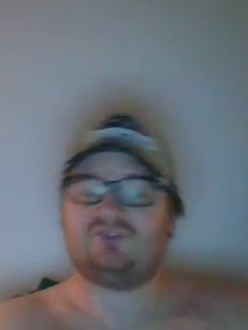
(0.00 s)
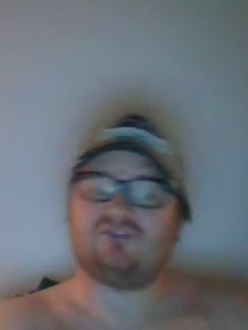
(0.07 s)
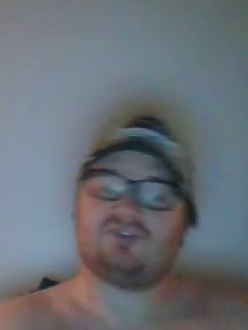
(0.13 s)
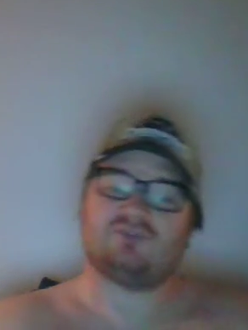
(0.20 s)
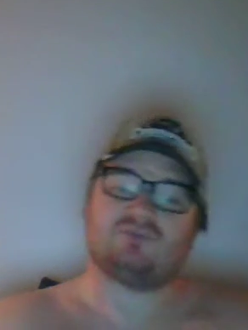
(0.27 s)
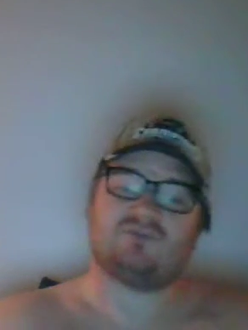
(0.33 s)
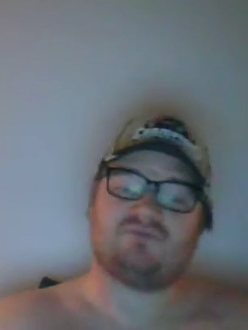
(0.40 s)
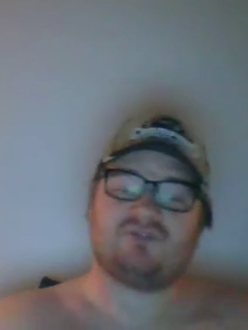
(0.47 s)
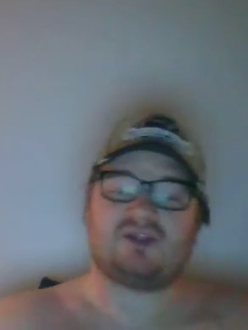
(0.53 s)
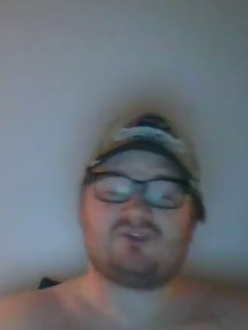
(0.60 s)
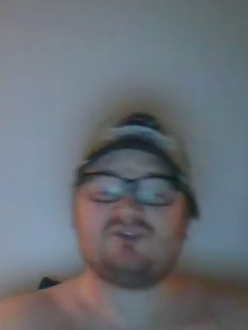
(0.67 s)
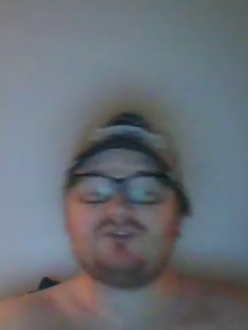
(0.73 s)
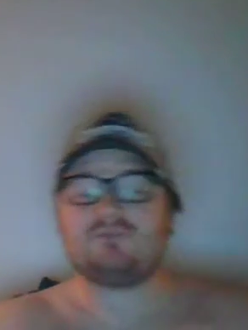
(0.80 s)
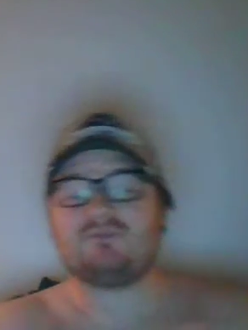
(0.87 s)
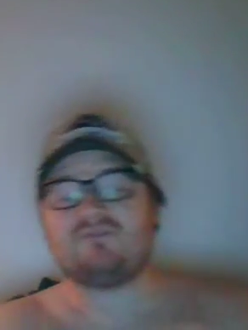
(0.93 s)
This is the
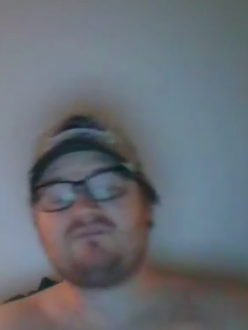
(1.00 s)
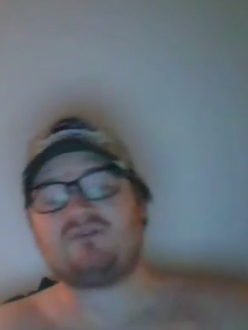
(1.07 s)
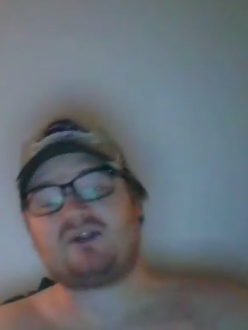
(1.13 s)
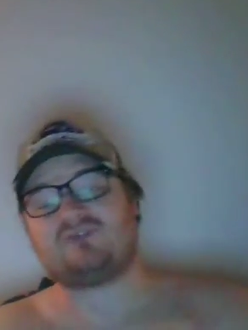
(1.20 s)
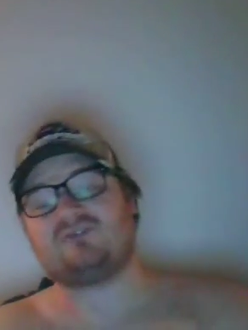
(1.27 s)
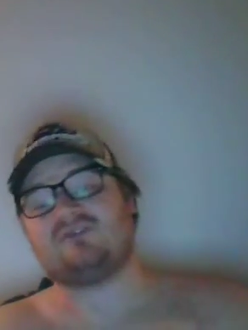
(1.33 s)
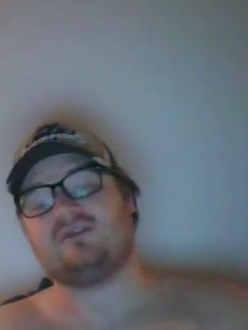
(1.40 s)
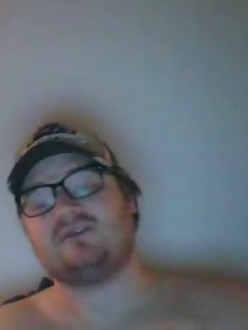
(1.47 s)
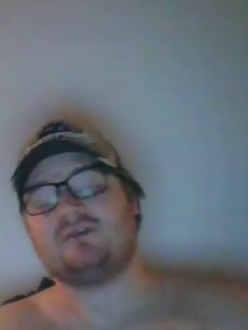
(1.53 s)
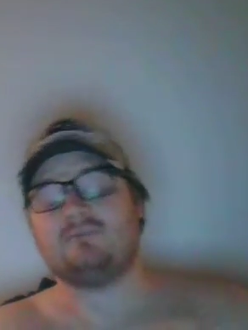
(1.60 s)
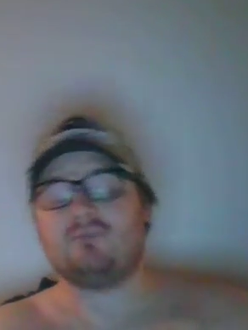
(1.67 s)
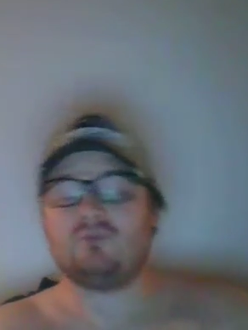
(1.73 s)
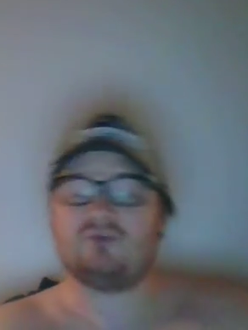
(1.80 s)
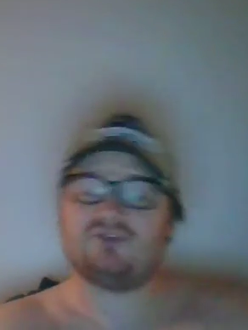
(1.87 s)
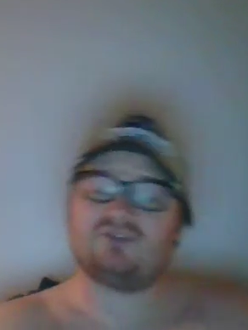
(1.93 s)
Reflection of Perfection, the
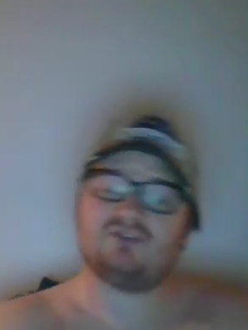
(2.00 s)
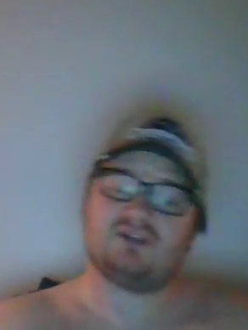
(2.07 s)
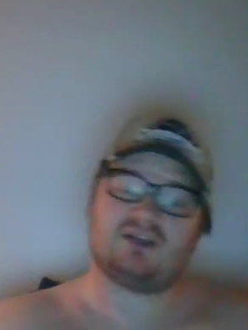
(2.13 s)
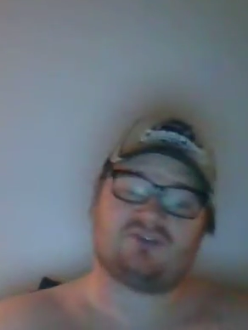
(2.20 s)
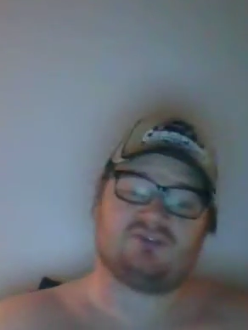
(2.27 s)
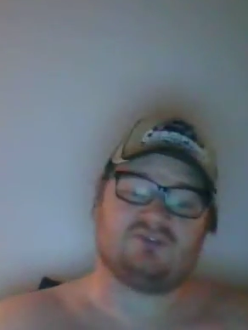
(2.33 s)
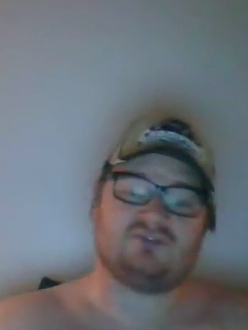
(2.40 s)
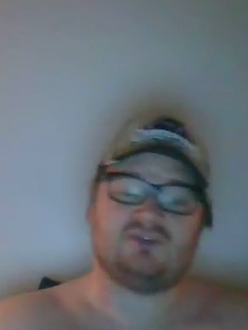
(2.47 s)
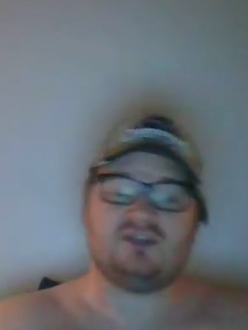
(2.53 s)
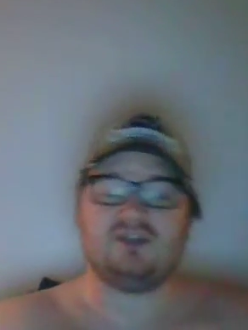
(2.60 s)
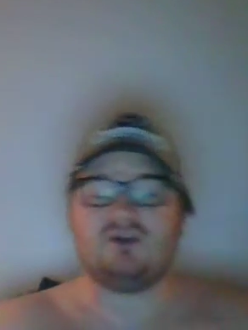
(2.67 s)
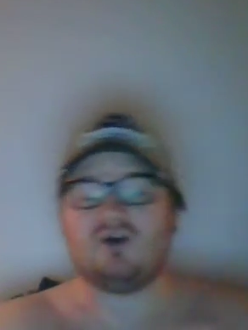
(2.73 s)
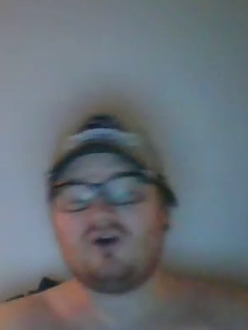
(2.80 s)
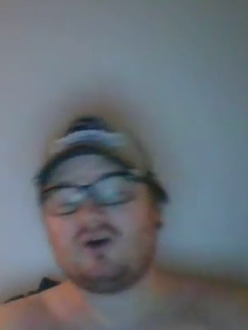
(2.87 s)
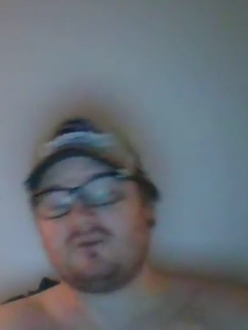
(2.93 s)
number one selection,
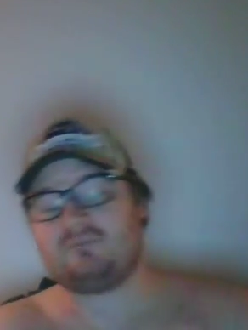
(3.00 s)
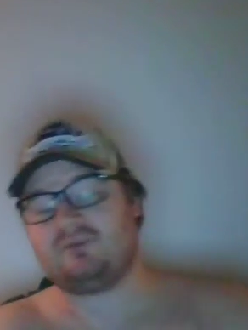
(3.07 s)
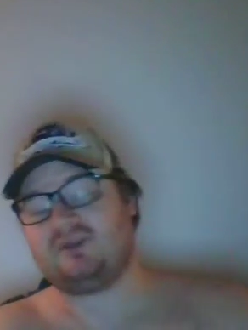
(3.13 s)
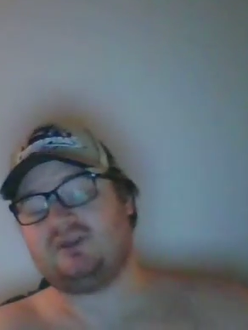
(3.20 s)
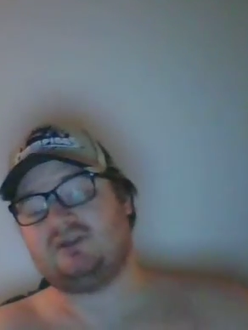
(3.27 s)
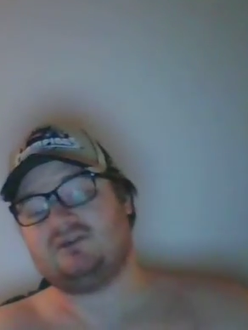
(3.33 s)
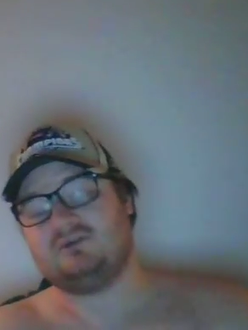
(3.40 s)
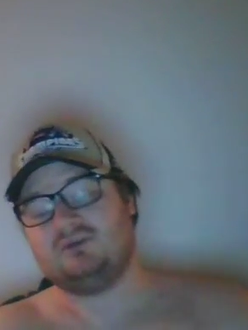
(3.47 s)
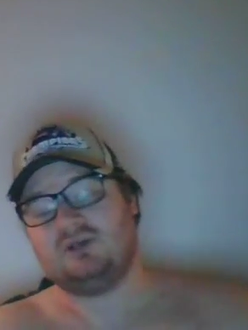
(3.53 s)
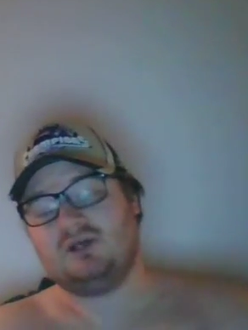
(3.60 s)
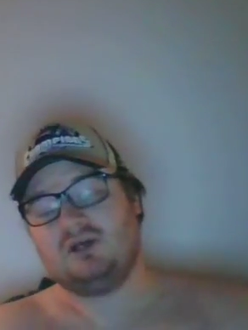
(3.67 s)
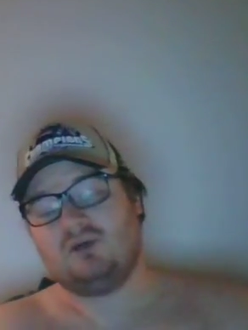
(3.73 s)
T.R.P.